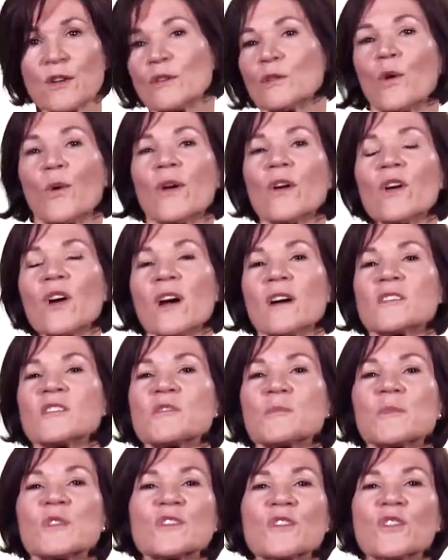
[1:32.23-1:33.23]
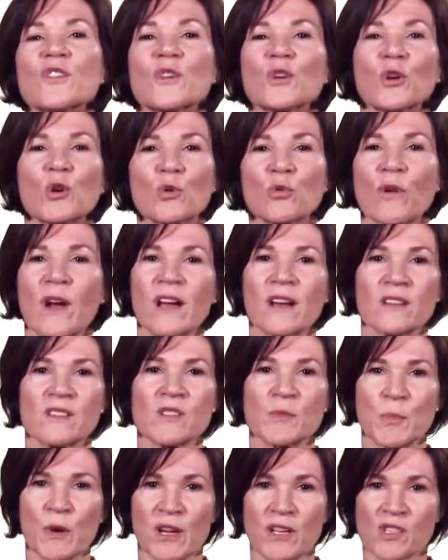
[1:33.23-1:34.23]
Your loyal customers are your
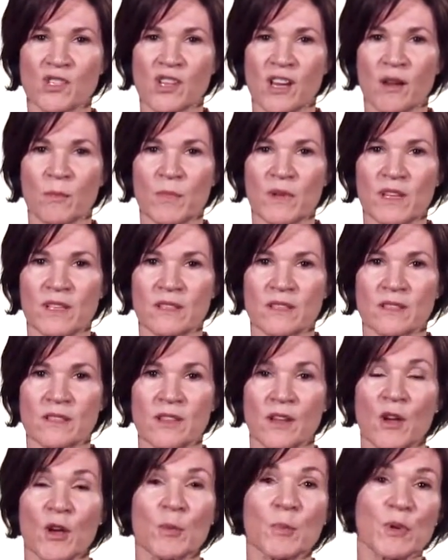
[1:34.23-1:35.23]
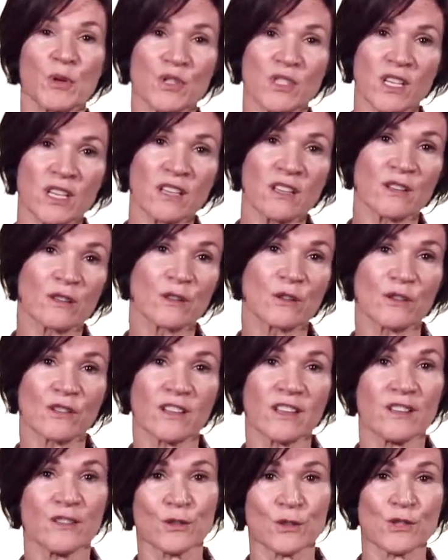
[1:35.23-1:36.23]
greatest brand champions,
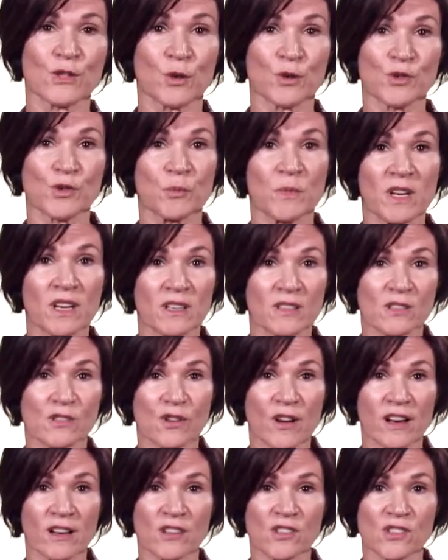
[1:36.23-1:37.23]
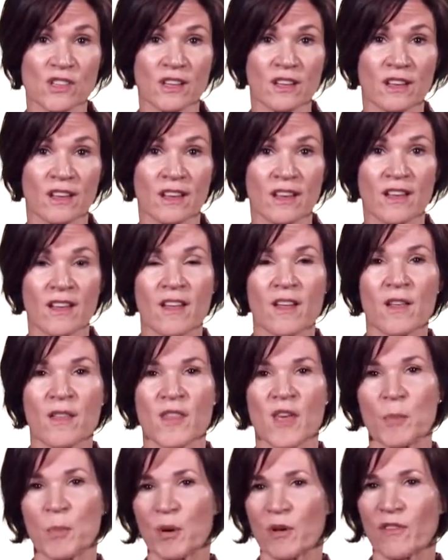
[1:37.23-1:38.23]
particularly in your social media strategy.
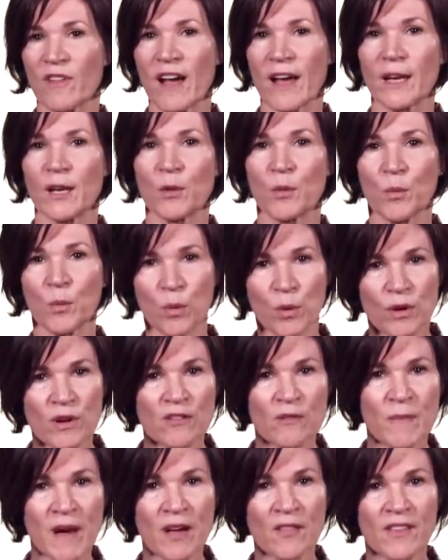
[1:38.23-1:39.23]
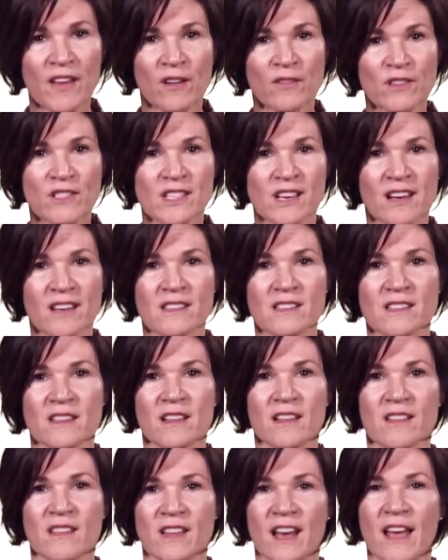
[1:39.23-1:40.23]
They provide word-of-mouth
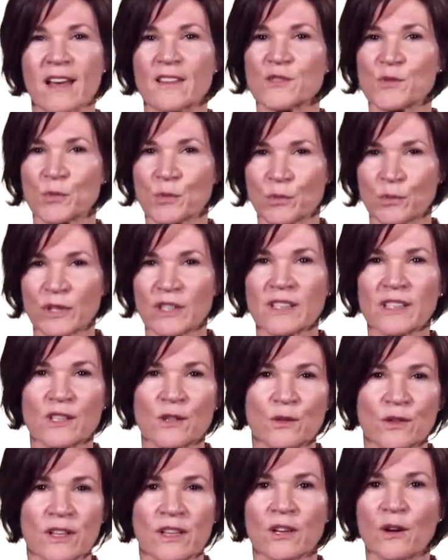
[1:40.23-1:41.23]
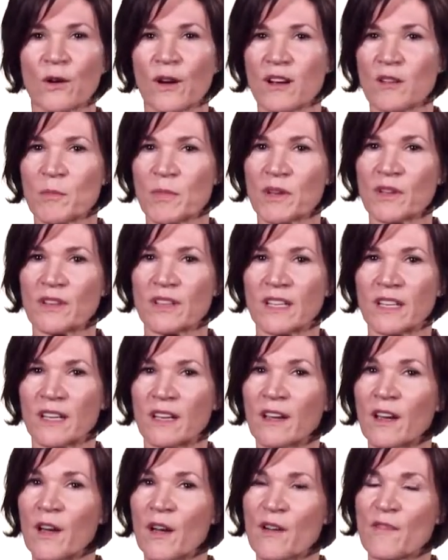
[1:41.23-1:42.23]
advertising that has really unique
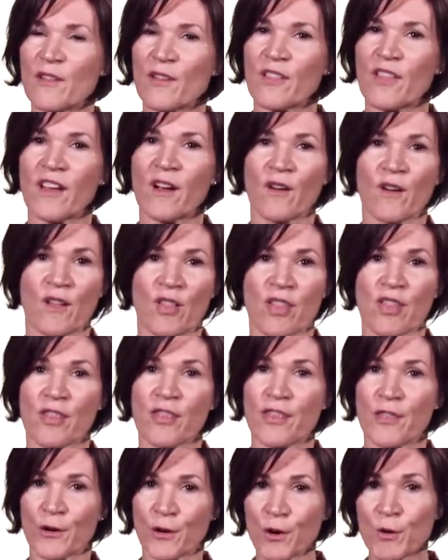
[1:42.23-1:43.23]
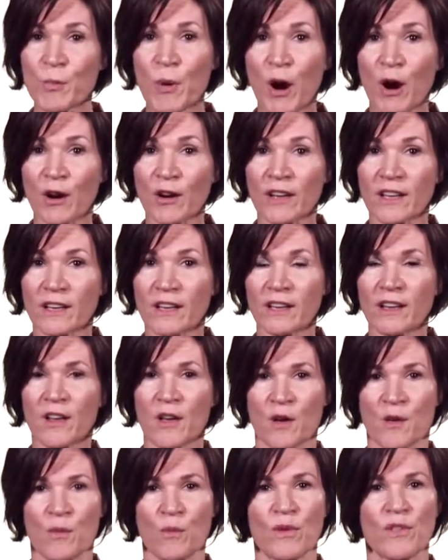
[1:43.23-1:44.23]
credibility, for they are a third party
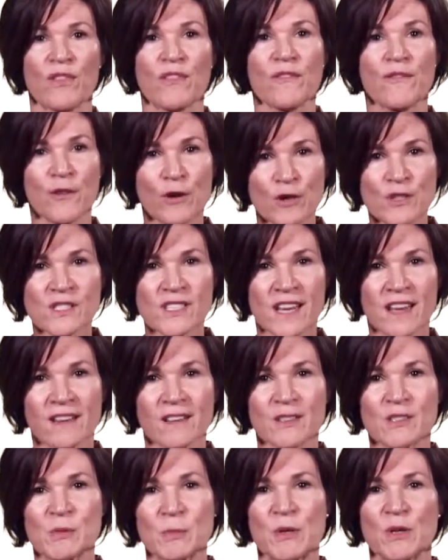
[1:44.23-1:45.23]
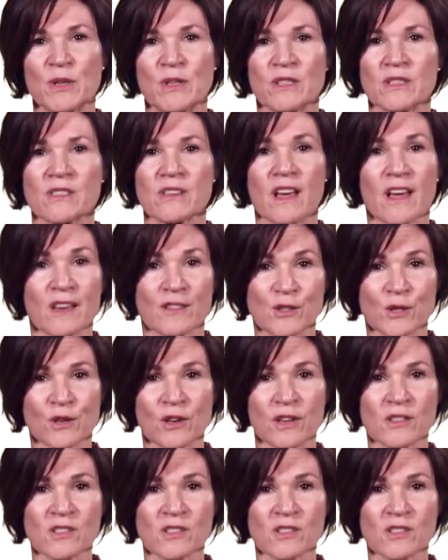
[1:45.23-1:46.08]
with first-hand experience as your